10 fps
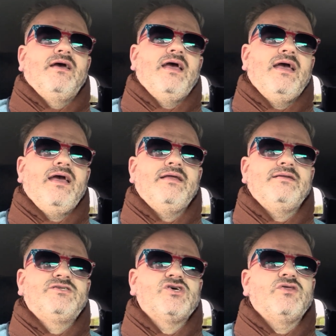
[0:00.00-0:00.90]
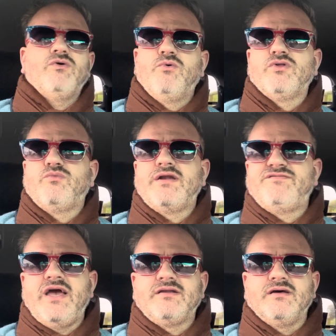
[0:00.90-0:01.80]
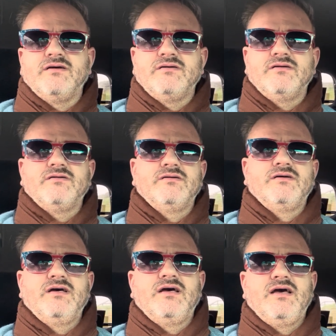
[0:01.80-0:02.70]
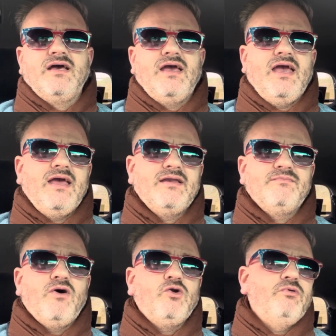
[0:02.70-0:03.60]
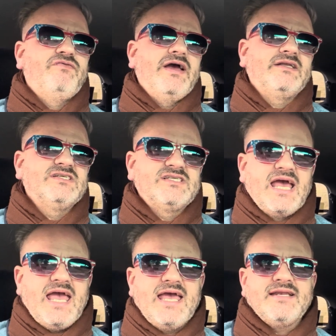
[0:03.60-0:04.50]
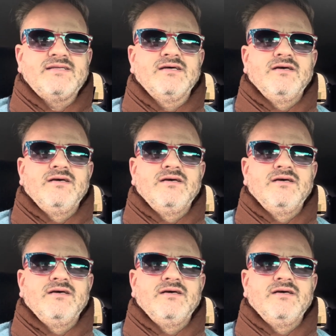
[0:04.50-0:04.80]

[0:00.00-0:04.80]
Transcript: And so there are more than one factor and multiple factors, and